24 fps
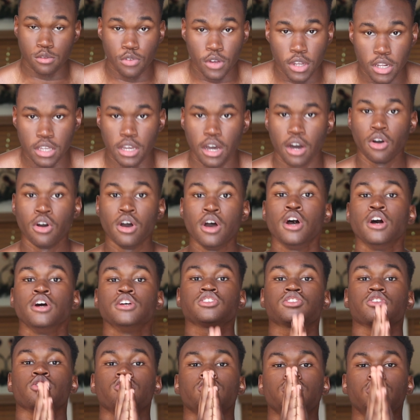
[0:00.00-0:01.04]
video,
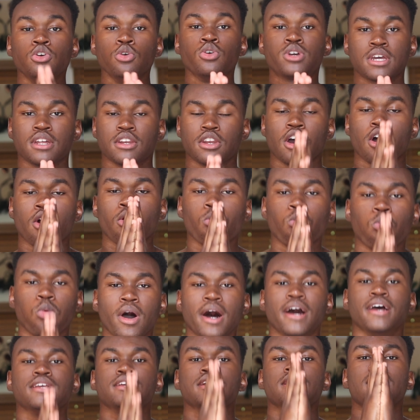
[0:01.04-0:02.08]
so you can know
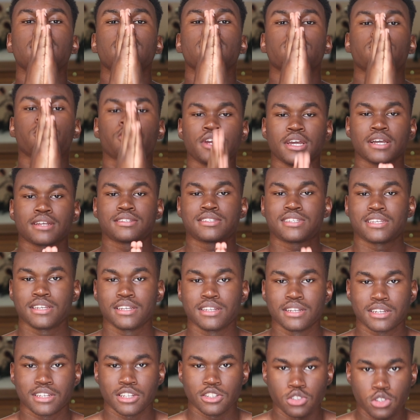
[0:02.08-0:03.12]
what
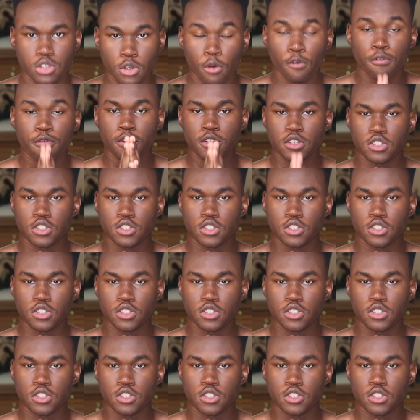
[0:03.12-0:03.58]
creatine can do for